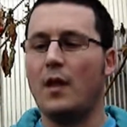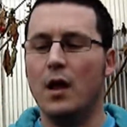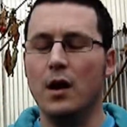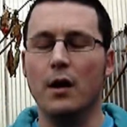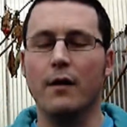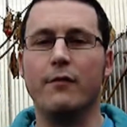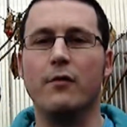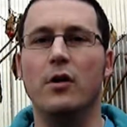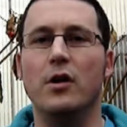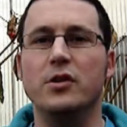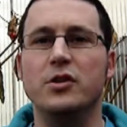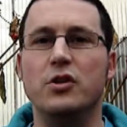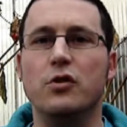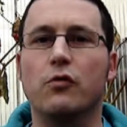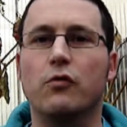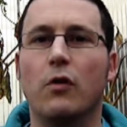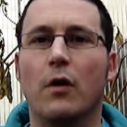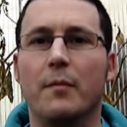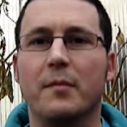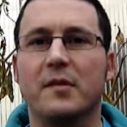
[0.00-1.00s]
and I've got a new
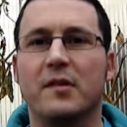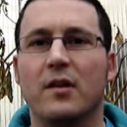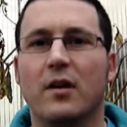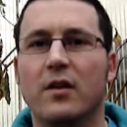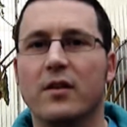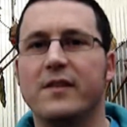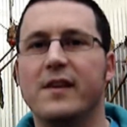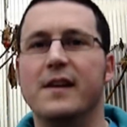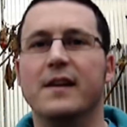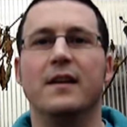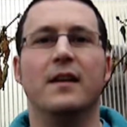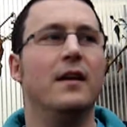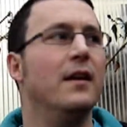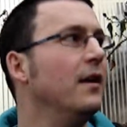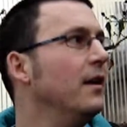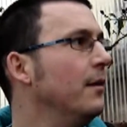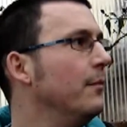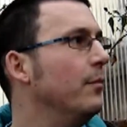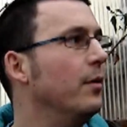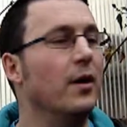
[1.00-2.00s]
crop starting.
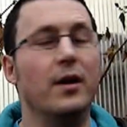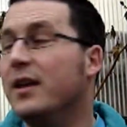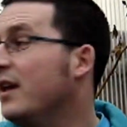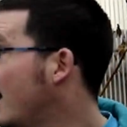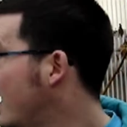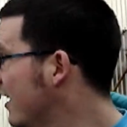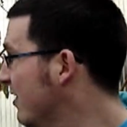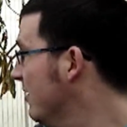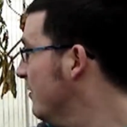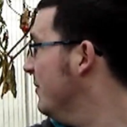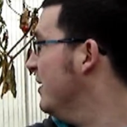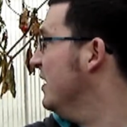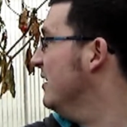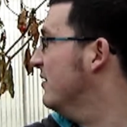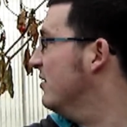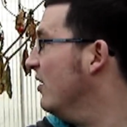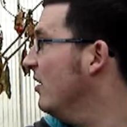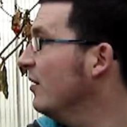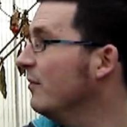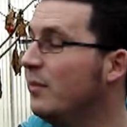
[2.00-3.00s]
But yeah, in the
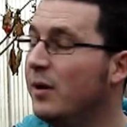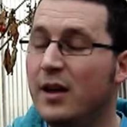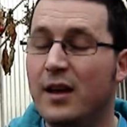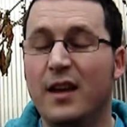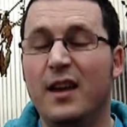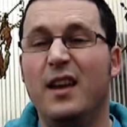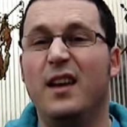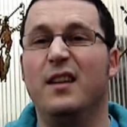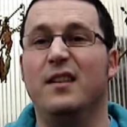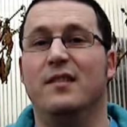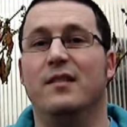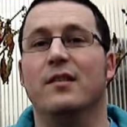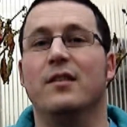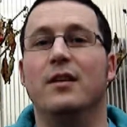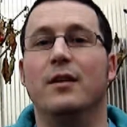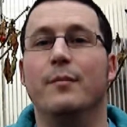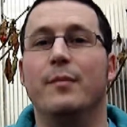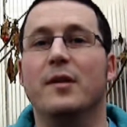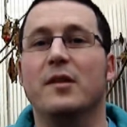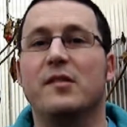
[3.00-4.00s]
meantime, just
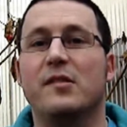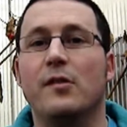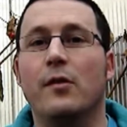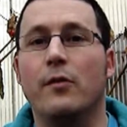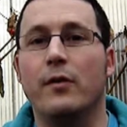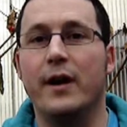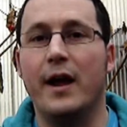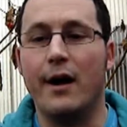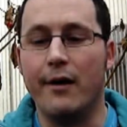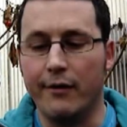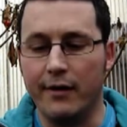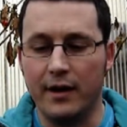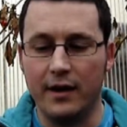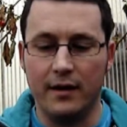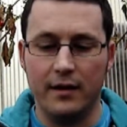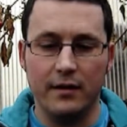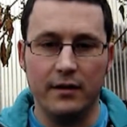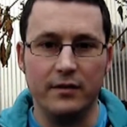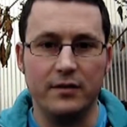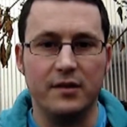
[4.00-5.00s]
looking a bit sorry out
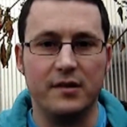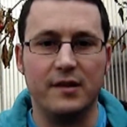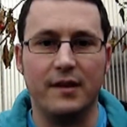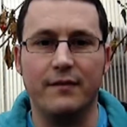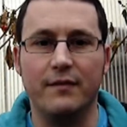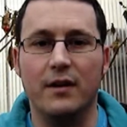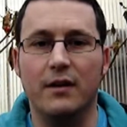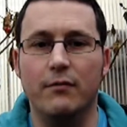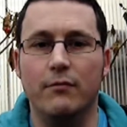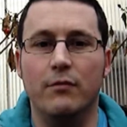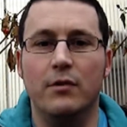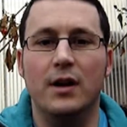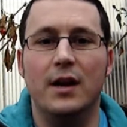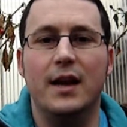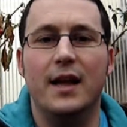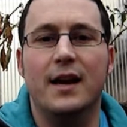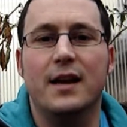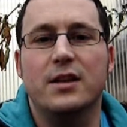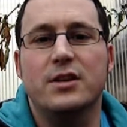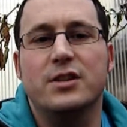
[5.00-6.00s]
here. I just haven't
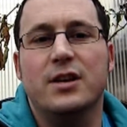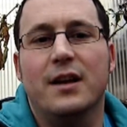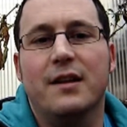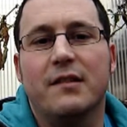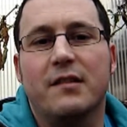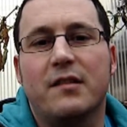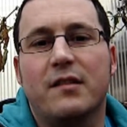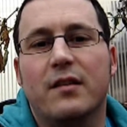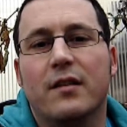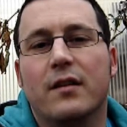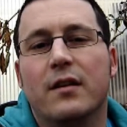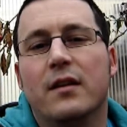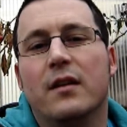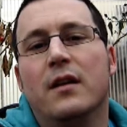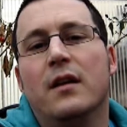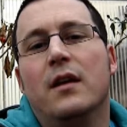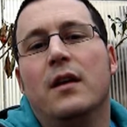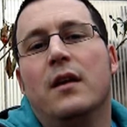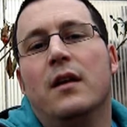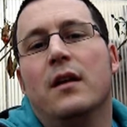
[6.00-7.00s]
really had a chance to
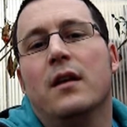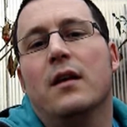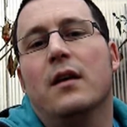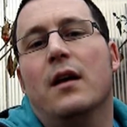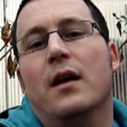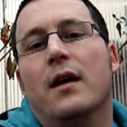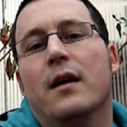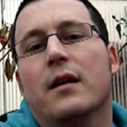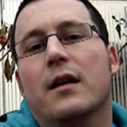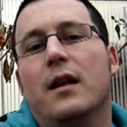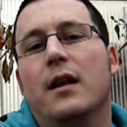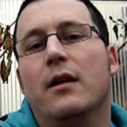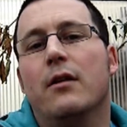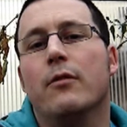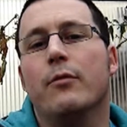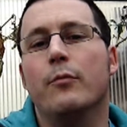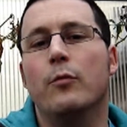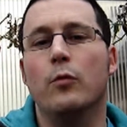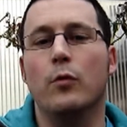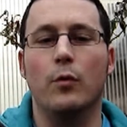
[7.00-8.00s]

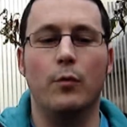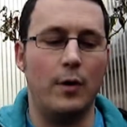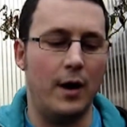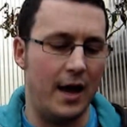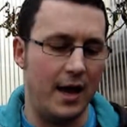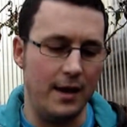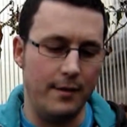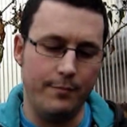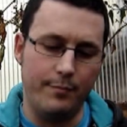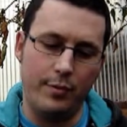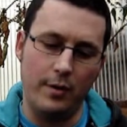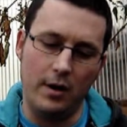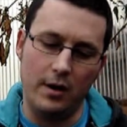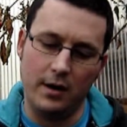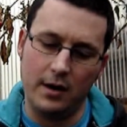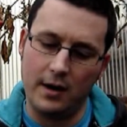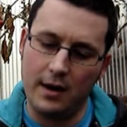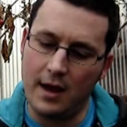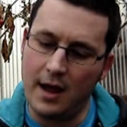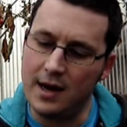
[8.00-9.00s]
clear them all away.
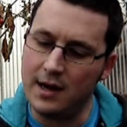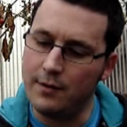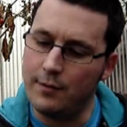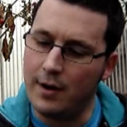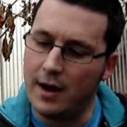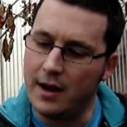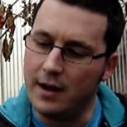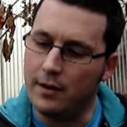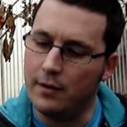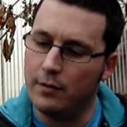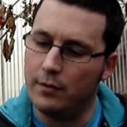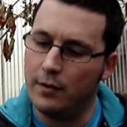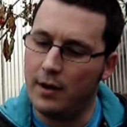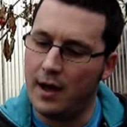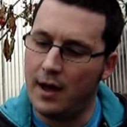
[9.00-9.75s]
But anyway,